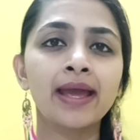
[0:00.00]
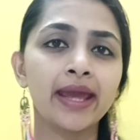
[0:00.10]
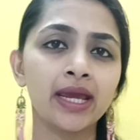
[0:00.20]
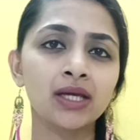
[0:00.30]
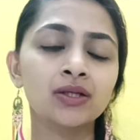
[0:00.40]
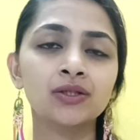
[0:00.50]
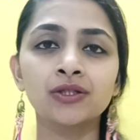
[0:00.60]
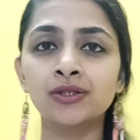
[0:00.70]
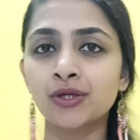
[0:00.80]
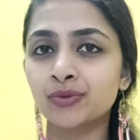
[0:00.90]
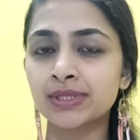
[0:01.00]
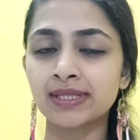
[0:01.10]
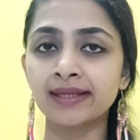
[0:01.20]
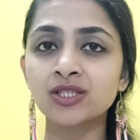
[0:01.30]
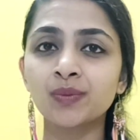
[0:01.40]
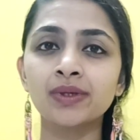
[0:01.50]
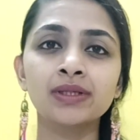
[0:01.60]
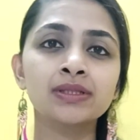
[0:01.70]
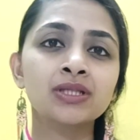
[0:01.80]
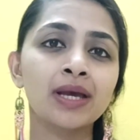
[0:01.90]
anger,
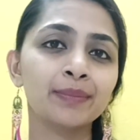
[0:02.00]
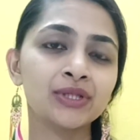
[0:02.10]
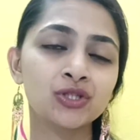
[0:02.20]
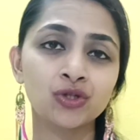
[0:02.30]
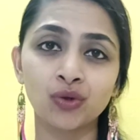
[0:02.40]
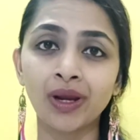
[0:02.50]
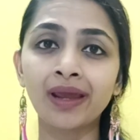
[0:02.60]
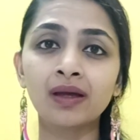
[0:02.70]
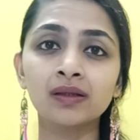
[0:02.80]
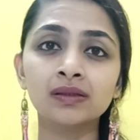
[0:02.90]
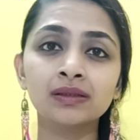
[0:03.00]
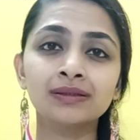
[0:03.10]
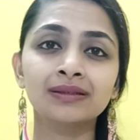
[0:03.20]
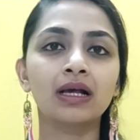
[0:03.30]
resentment, betrayal,